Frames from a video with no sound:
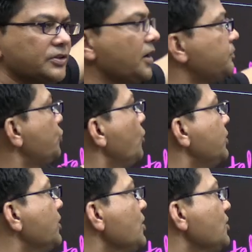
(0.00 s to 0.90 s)
they have
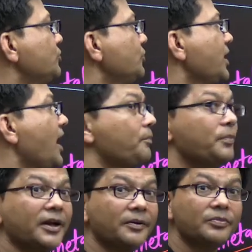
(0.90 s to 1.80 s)
shown. So they have
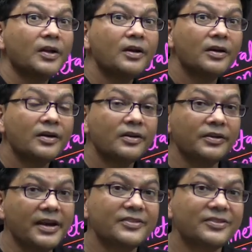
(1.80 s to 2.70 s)
become,
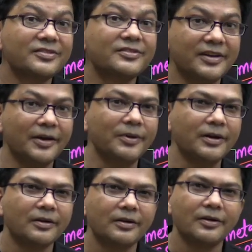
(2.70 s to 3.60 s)
yes, stable.
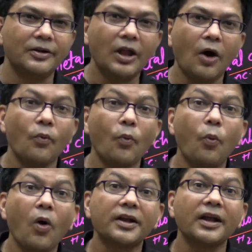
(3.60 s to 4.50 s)
Now
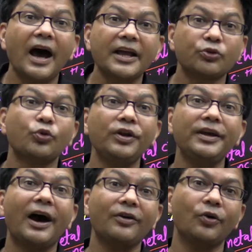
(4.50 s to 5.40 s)
what
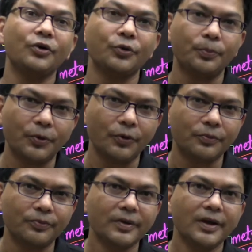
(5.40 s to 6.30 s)
actually I want to
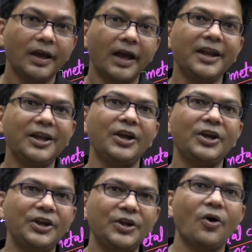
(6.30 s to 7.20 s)
prove?
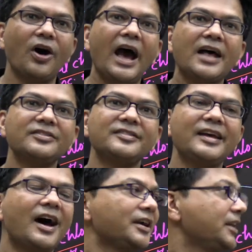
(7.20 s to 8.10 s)
In your
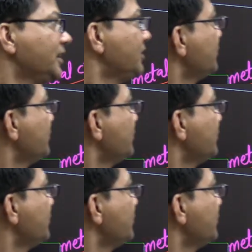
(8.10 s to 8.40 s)
NCERT, it